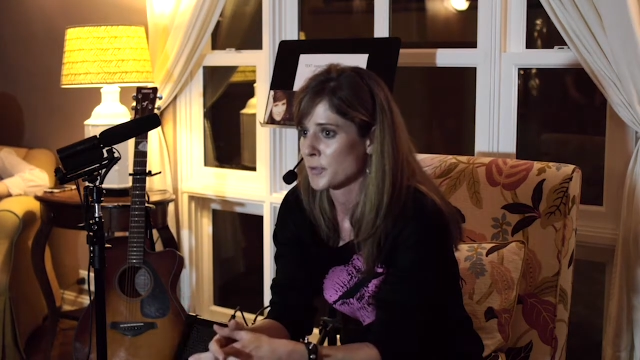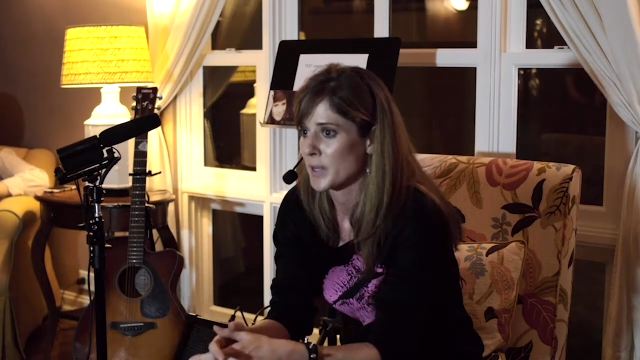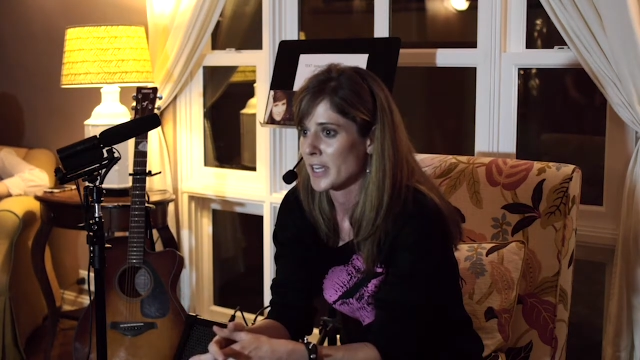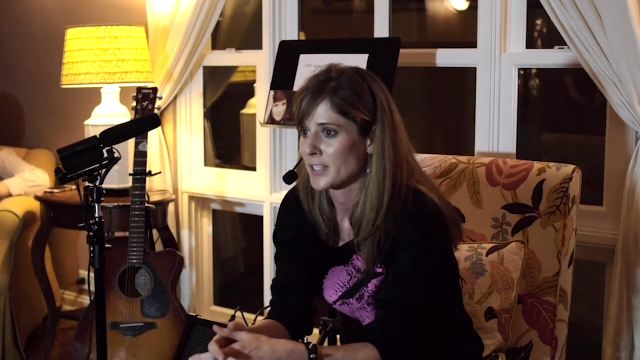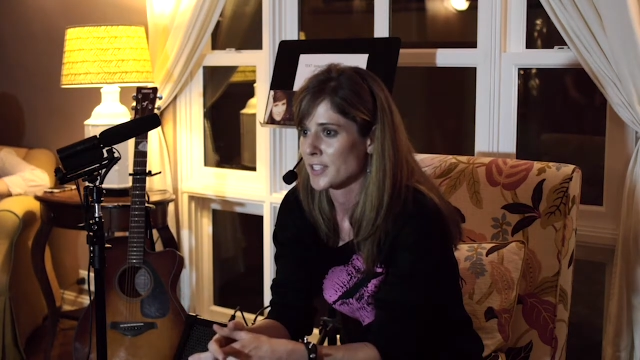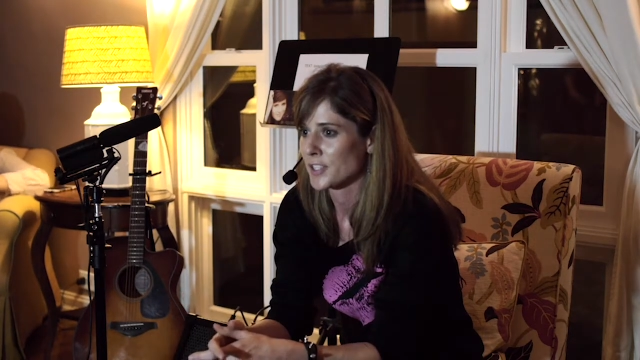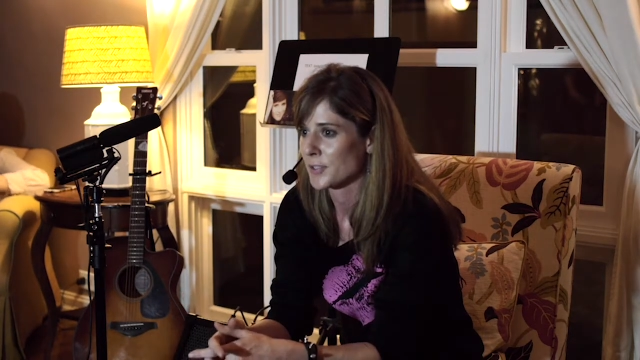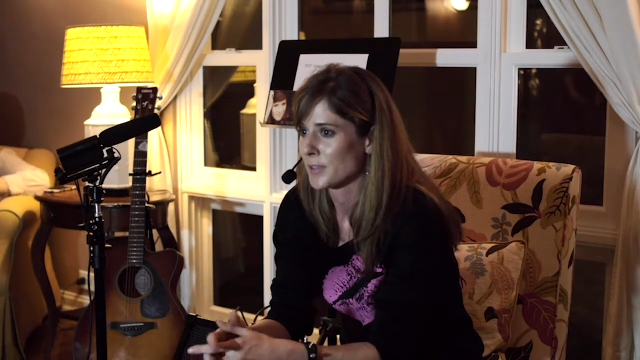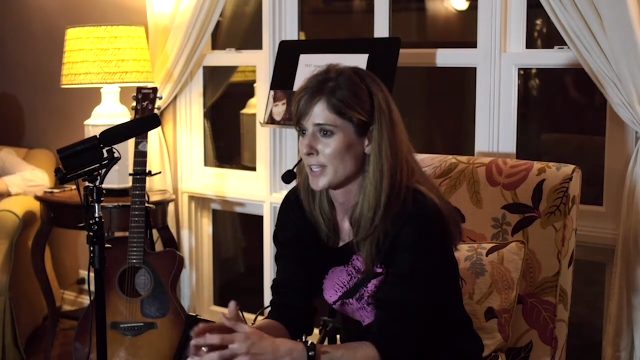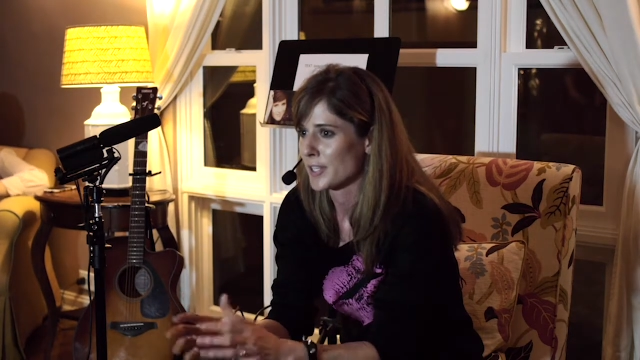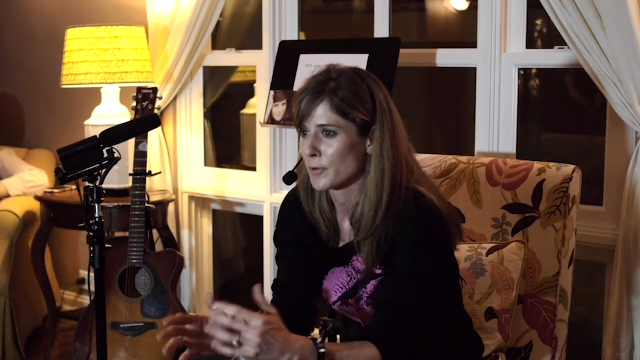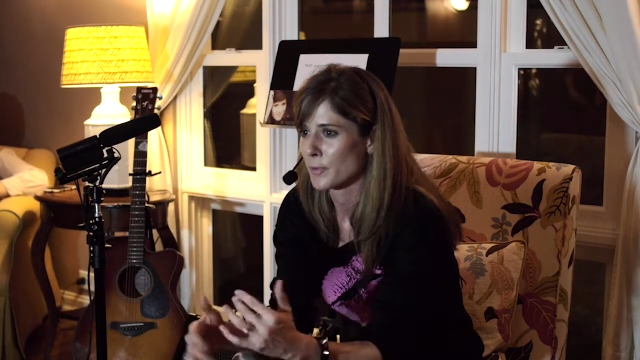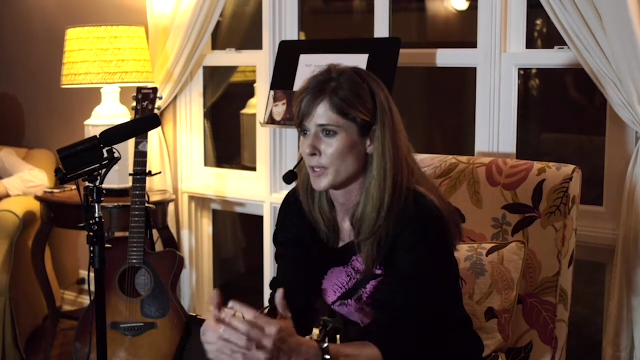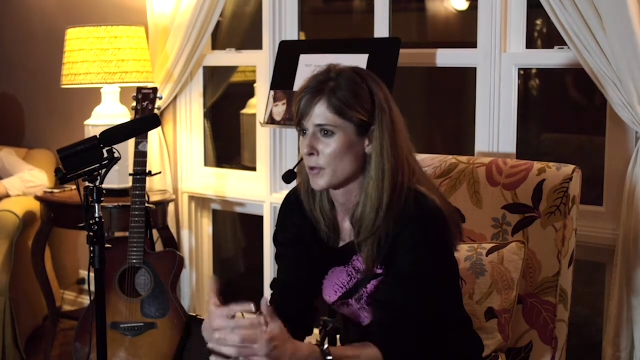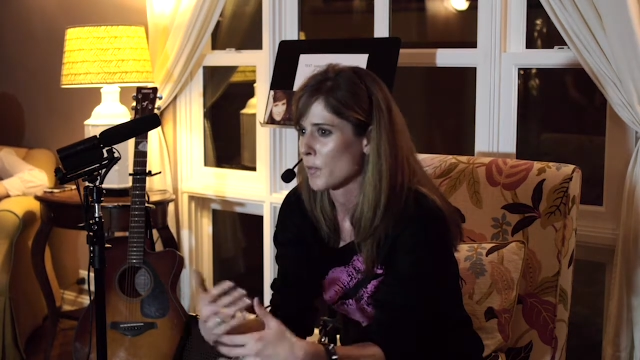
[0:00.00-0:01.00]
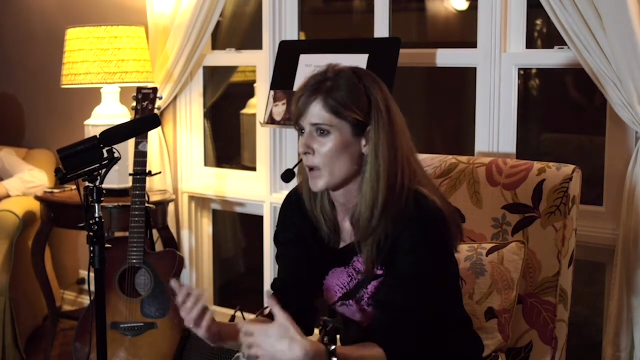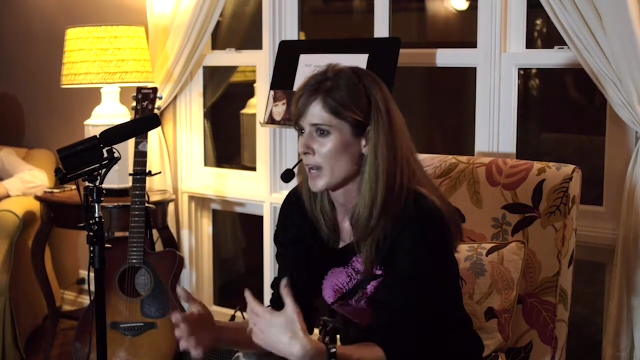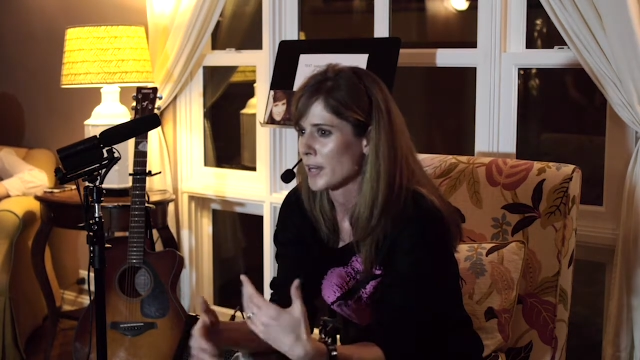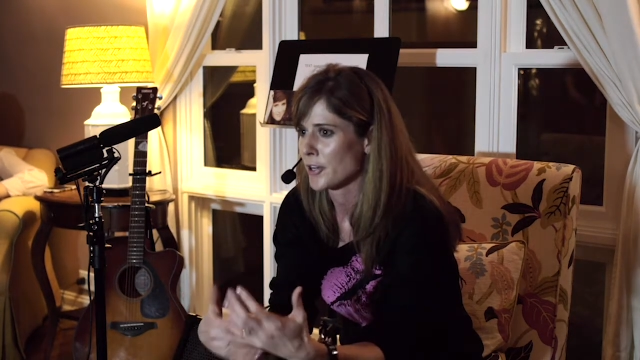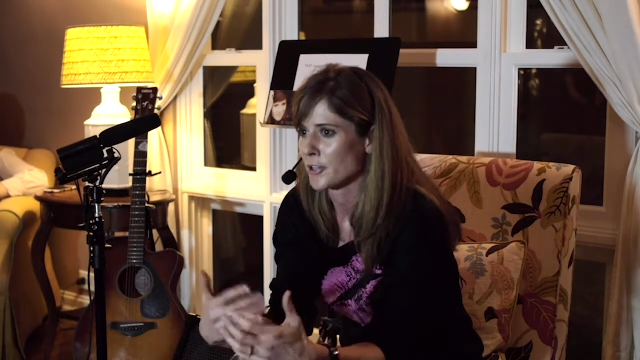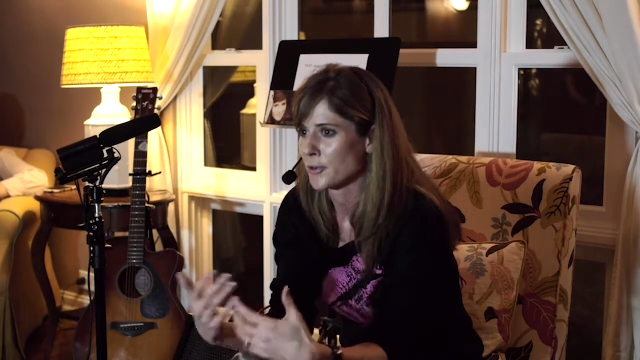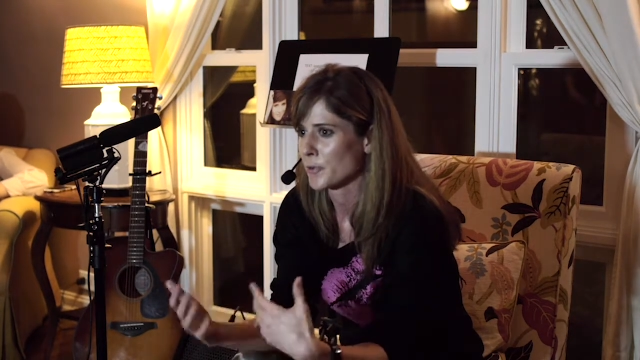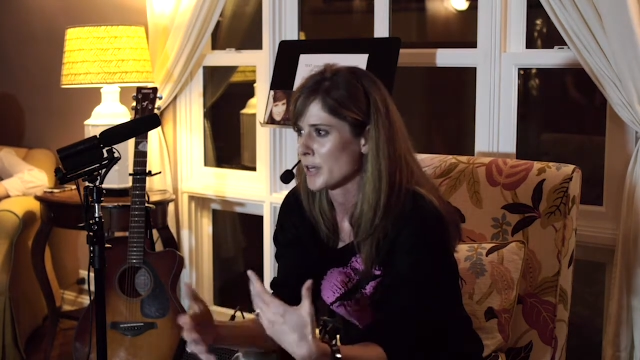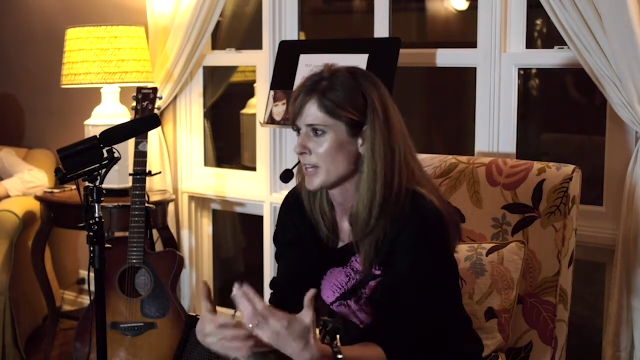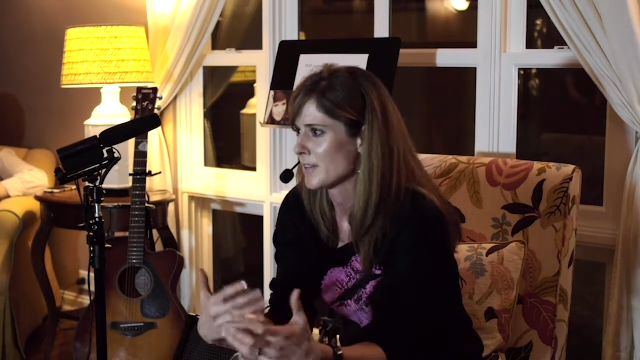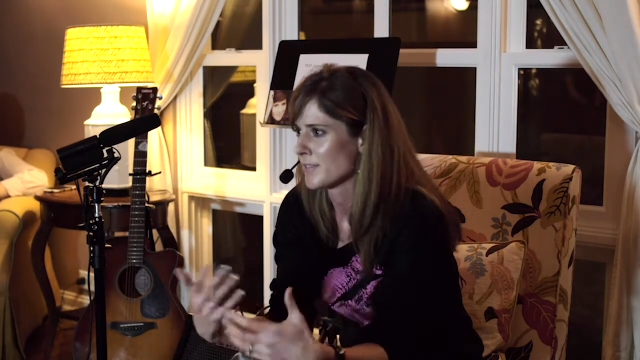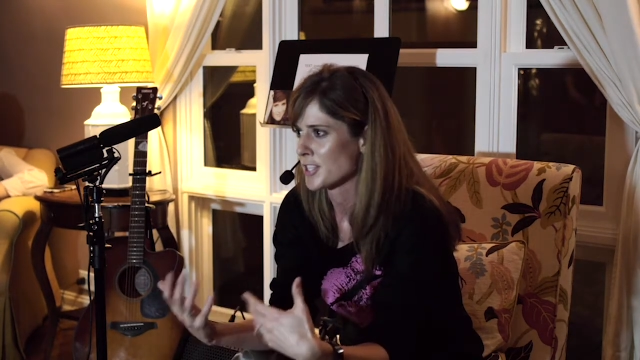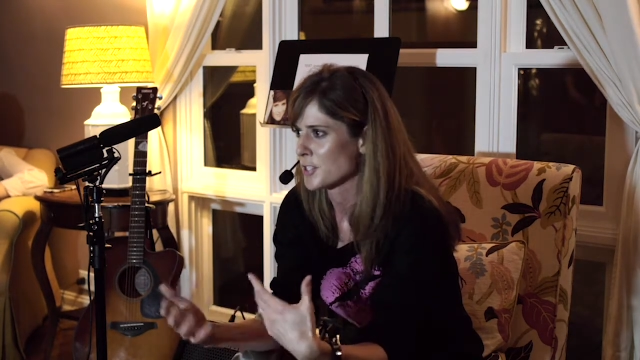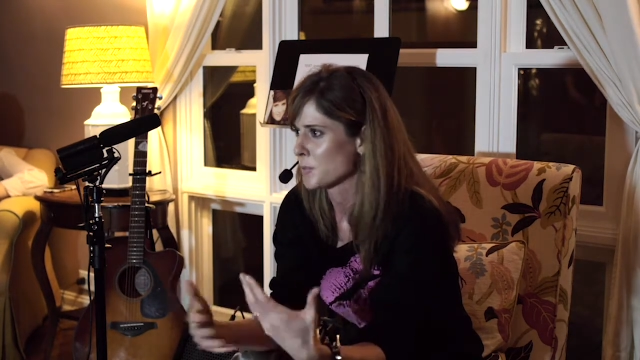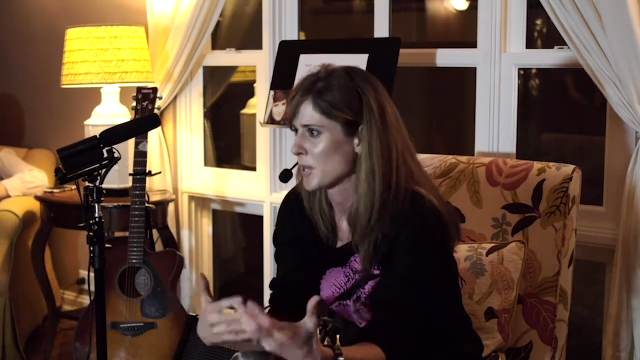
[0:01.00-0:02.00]
We had to do like a required creative
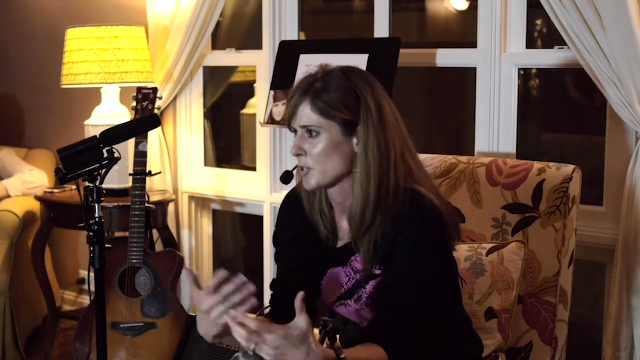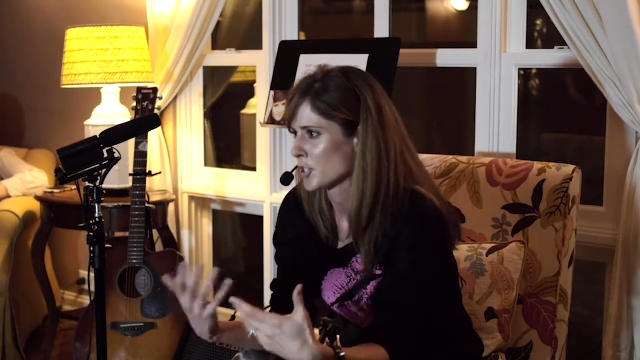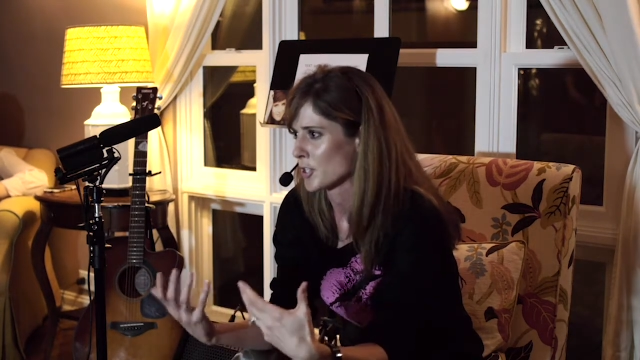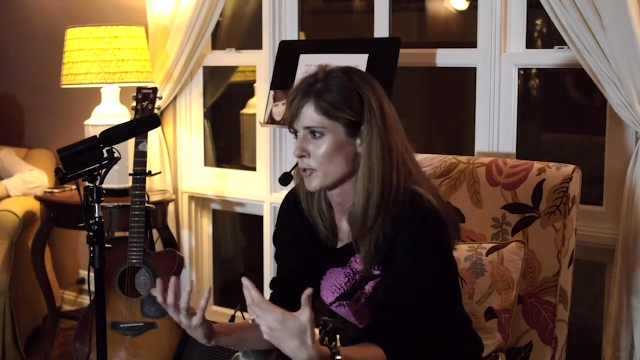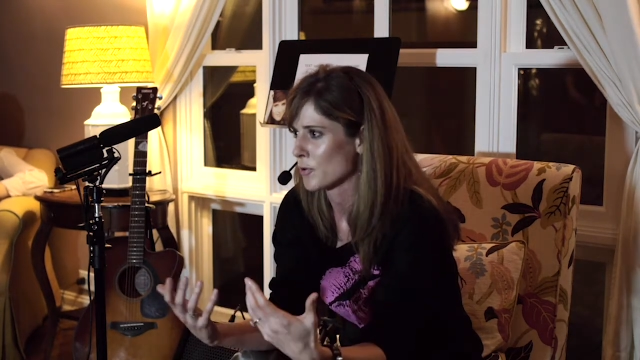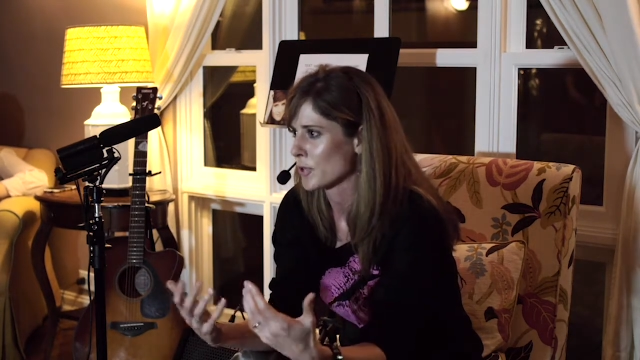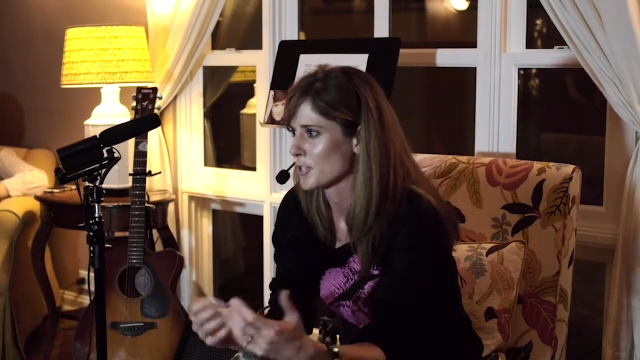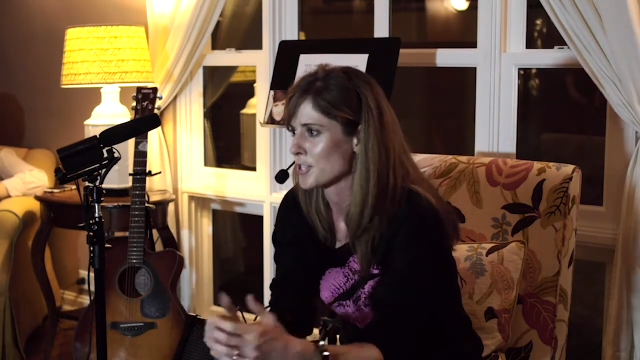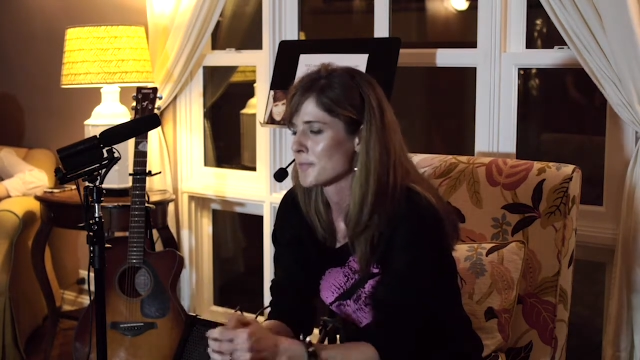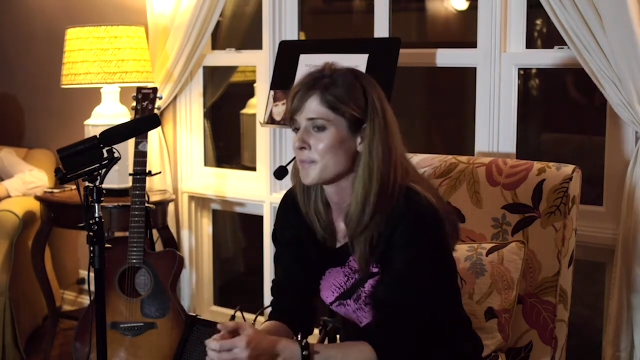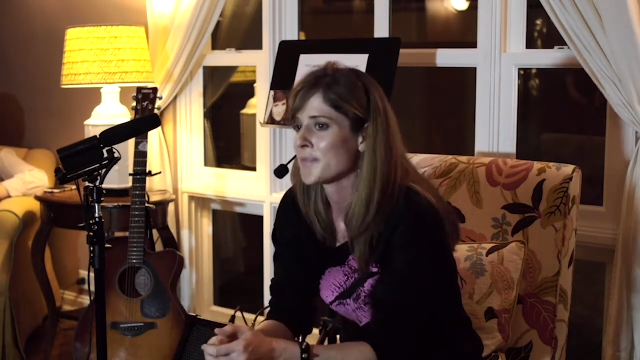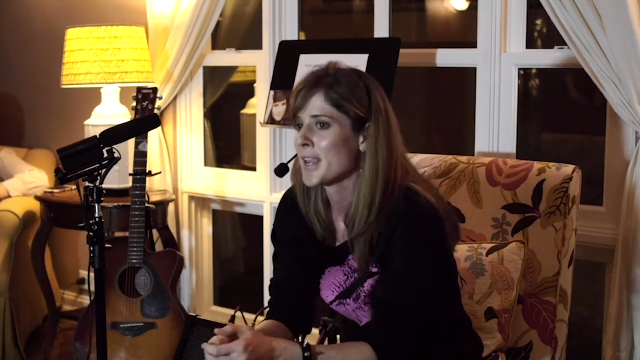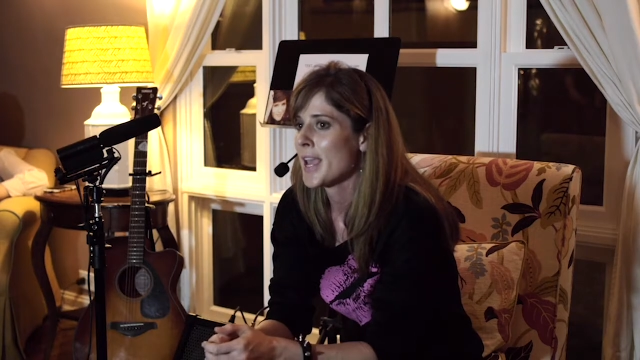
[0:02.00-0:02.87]
expression course.